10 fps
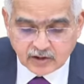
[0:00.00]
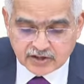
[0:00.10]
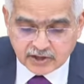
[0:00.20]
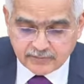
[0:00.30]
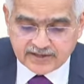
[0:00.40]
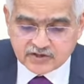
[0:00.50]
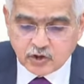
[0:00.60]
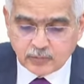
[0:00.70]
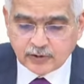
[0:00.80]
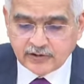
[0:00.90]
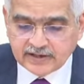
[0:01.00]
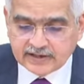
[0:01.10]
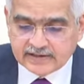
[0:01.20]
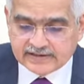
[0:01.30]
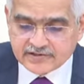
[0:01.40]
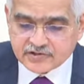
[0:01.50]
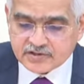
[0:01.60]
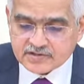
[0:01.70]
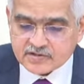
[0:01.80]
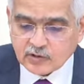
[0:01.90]
Continuing geopolitical
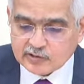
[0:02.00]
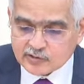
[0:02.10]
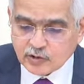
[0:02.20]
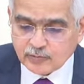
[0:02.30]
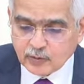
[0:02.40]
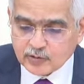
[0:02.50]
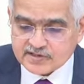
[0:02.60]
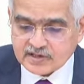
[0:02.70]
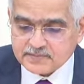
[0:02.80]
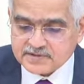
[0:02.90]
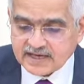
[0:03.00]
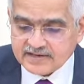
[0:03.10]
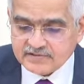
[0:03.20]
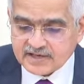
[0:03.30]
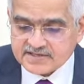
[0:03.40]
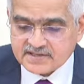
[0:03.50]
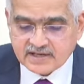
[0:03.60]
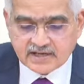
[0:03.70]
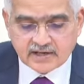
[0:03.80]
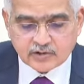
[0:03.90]
tensions also pose upside risk